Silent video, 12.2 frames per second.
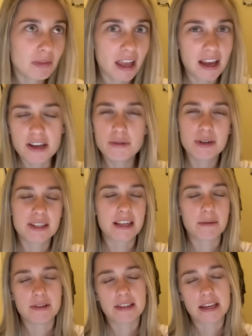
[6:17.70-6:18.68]
I always say
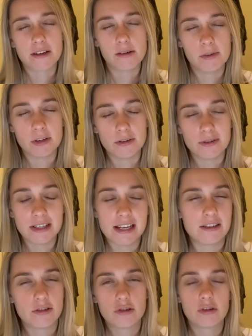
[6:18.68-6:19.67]
with takeover news,
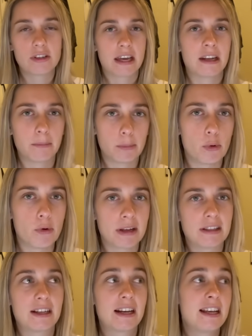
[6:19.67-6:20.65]
it's just going boring.
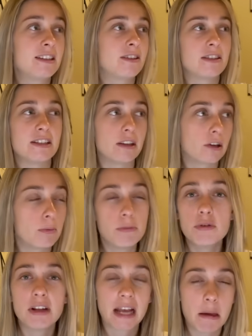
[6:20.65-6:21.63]
The Glazers need to
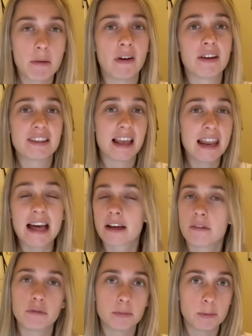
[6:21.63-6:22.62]
communicate with us. Their lack
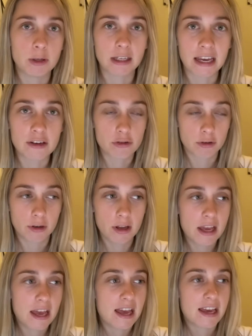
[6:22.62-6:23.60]
of communication
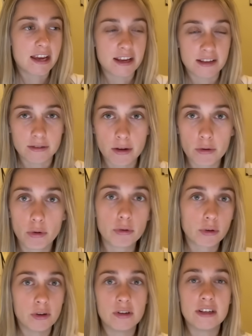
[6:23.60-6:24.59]
is not
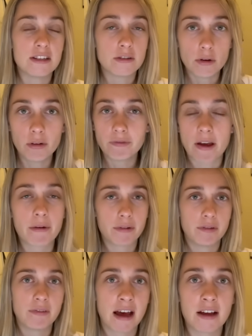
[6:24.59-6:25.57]
good. It's not fair on the
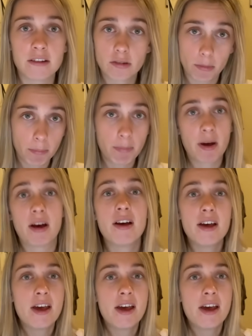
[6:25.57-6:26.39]
fans. But